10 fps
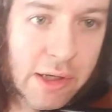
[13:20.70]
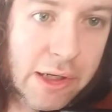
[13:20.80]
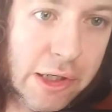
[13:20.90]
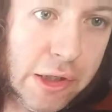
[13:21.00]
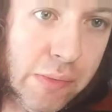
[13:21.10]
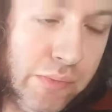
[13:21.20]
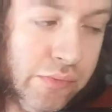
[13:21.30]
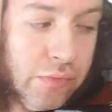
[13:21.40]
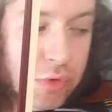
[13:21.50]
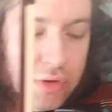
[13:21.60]
Um,
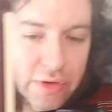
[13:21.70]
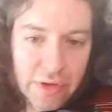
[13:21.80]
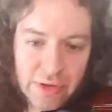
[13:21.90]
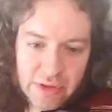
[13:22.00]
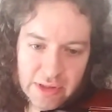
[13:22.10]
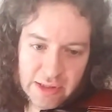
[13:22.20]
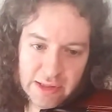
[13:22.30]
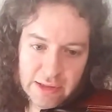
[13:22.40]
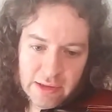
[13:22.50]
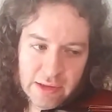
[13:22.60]
so let's uh,